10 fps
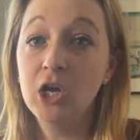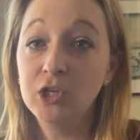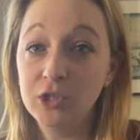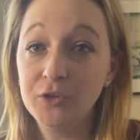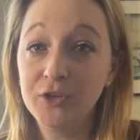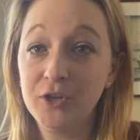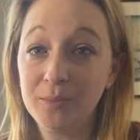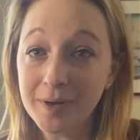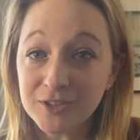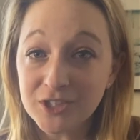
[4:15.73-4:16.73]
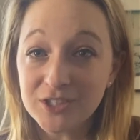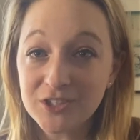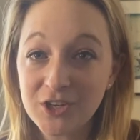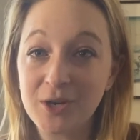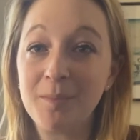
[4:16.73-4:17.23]
Colonial merchants
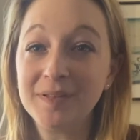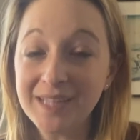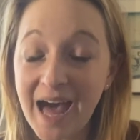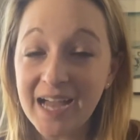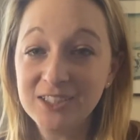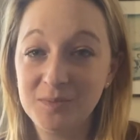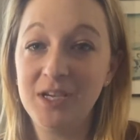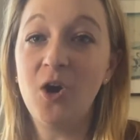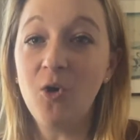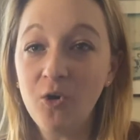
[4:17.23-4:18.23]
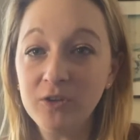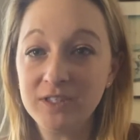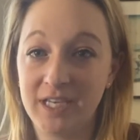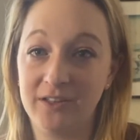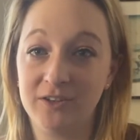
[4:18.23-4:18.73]
could apply to be
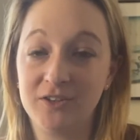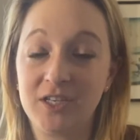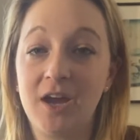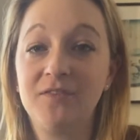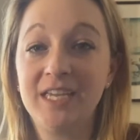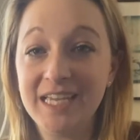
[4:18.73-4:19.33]
wholesalers of the